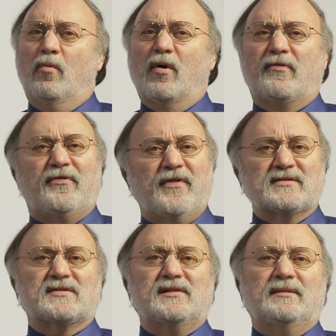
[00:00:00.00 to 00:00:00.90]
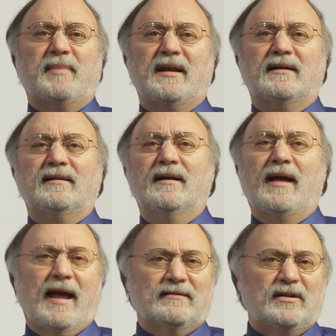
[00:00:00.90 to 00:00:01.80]
were fiercely debated
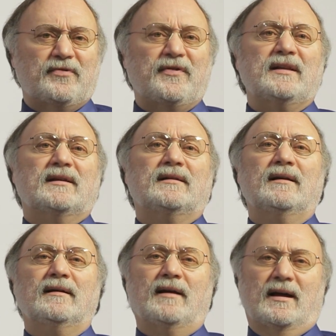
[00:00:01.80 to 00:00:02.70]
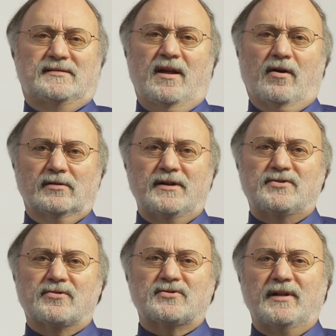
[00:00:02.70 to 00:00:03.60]
and defeated as the early
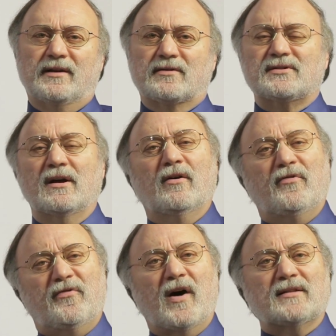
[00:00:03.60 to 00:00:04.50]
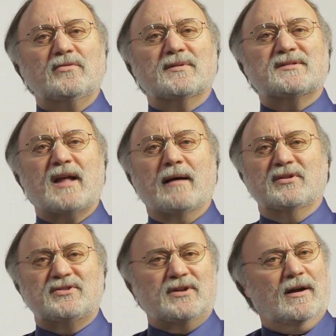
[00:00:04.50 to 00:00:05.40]
church leaders fought to
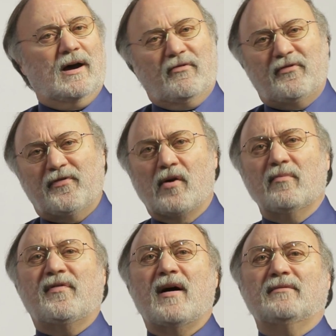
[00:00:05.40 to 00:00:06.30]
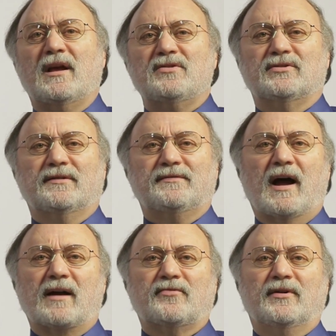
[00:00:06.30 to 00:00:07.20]
establish a firm foundation of
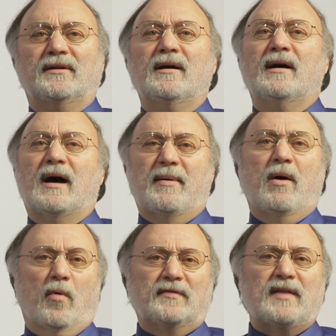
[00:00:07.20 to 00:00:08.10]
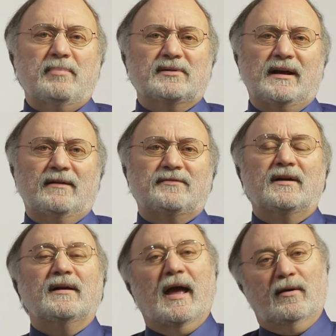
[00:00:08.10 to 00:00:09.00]
doctrine about what they believed
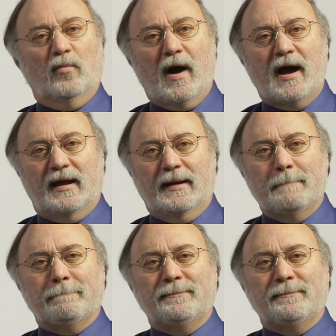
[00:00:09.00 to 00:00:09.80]
and why.